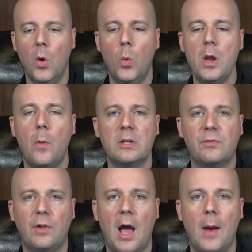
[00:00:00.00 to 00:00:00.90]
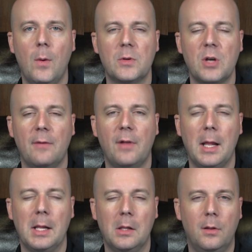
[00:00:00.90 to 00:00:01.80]
We always fly. We always try to fly
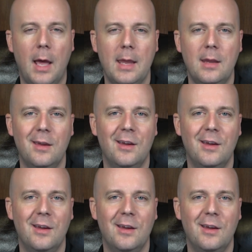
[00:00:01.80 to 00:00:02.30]
a little light